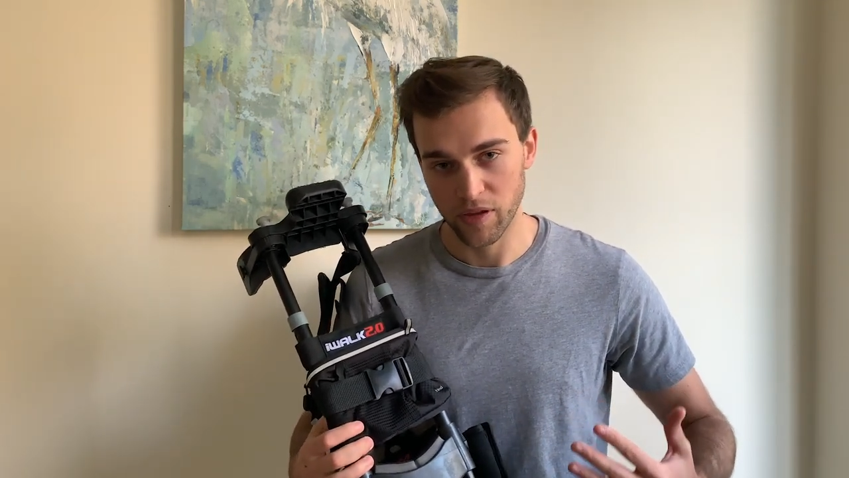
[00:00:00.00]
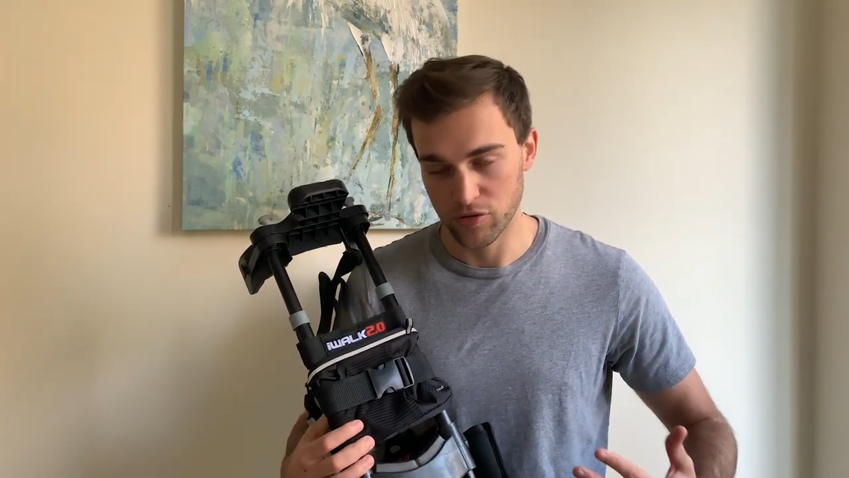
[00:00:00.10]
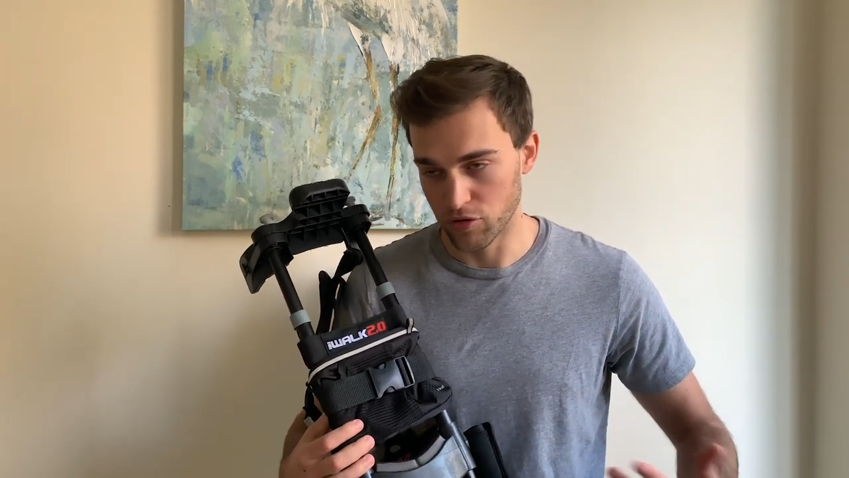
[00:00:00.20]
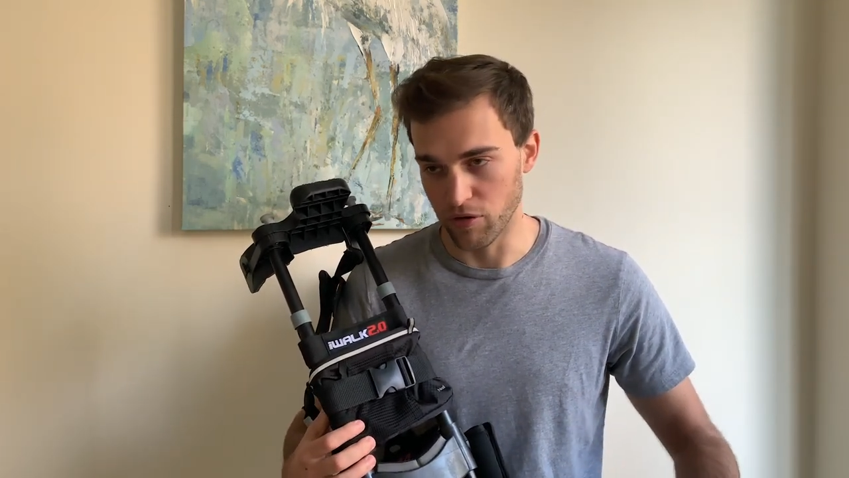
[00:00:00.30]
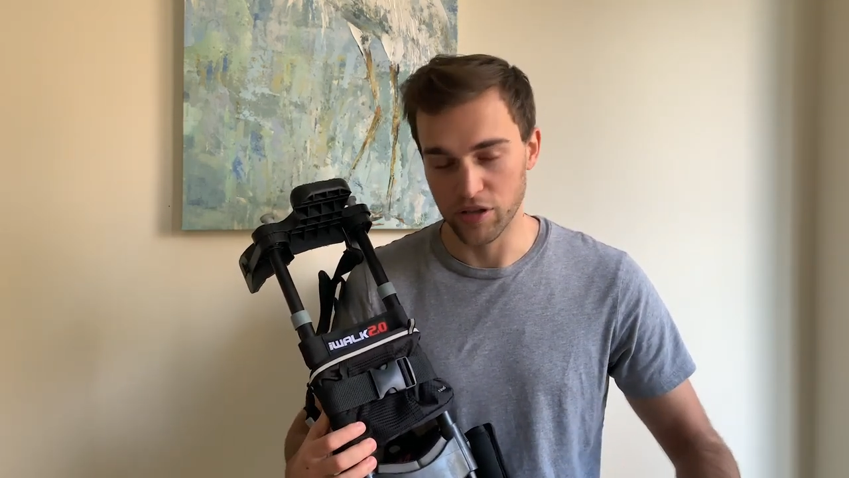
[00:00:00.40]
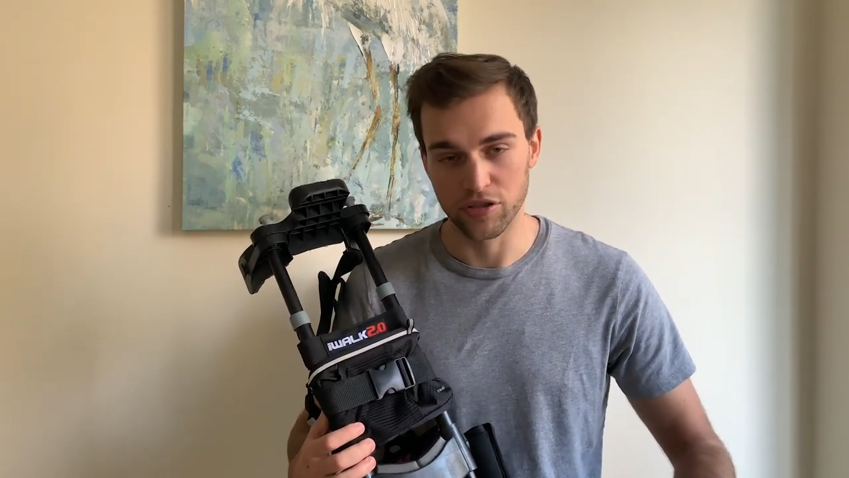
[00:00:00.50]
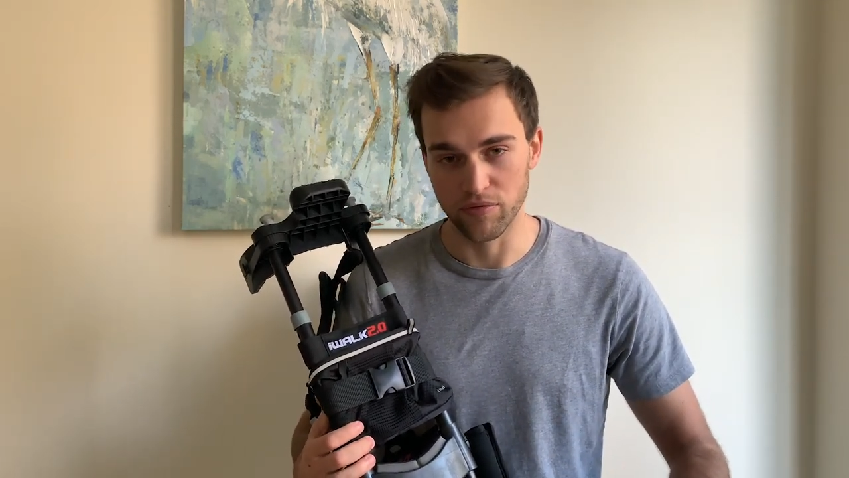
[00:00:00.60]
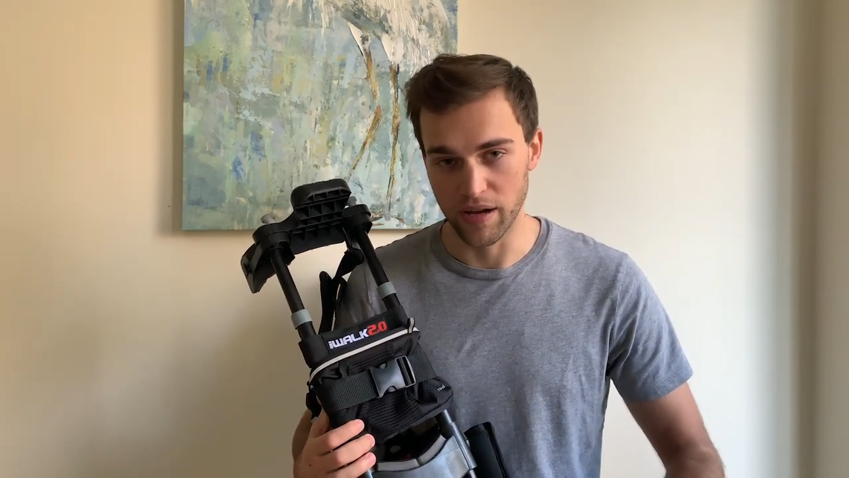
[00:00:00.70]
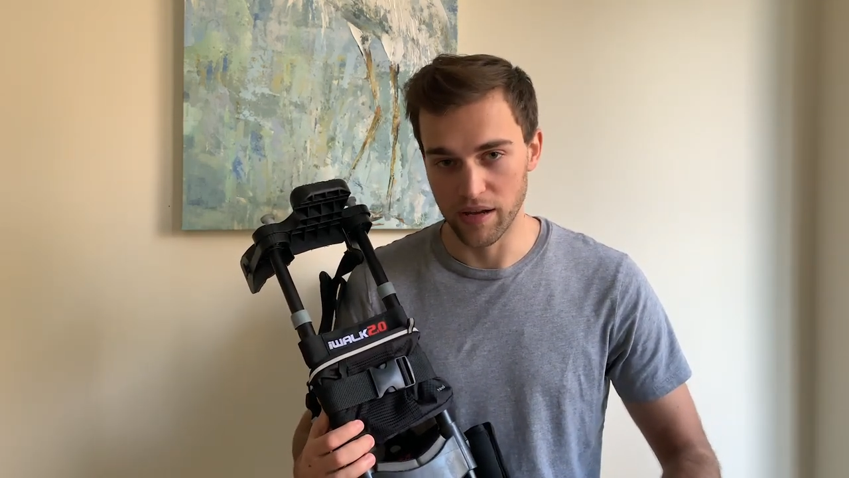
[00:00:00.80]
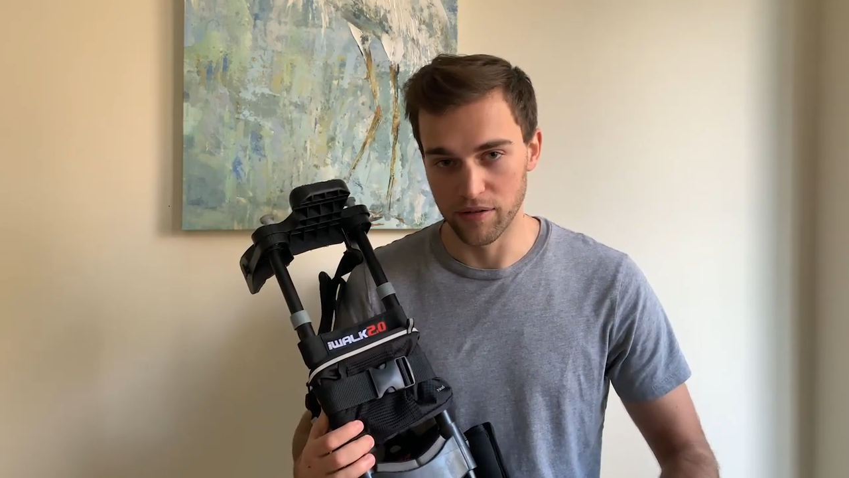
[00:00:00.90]
to crutch
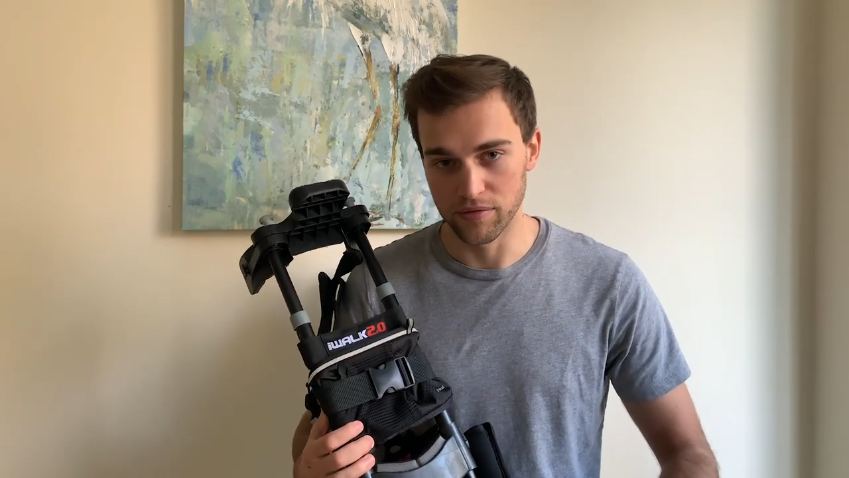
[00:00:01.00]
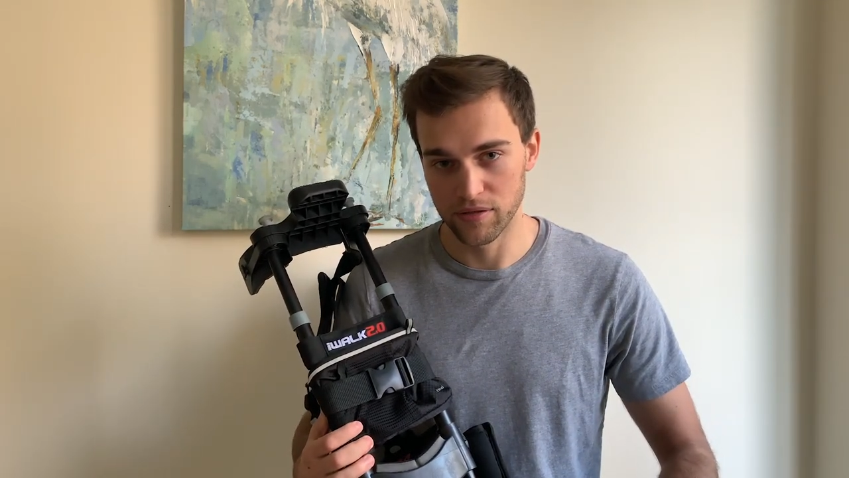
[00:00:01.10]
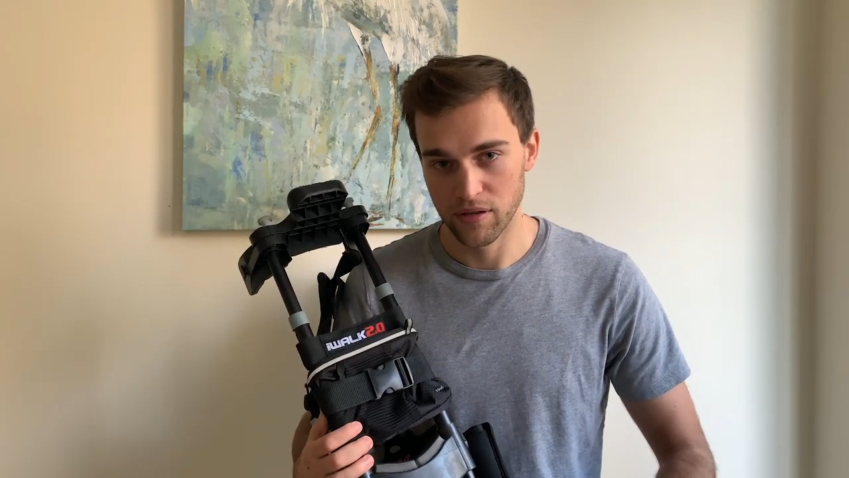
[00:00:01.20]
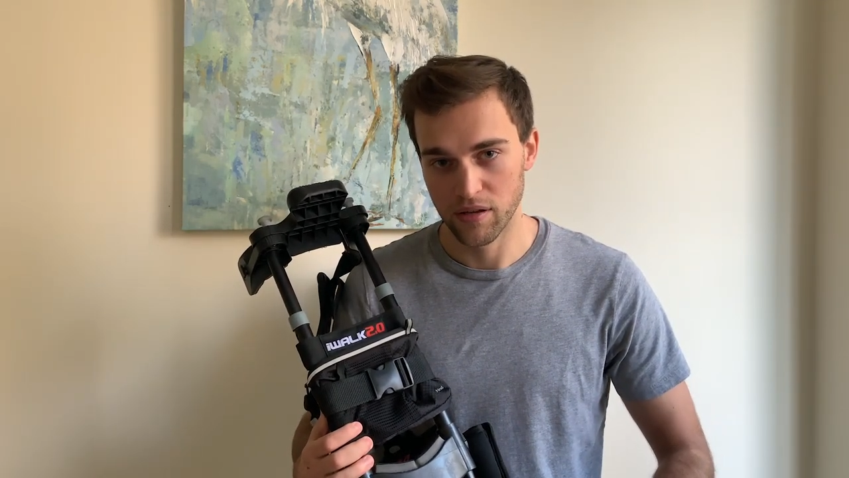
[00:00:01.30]
around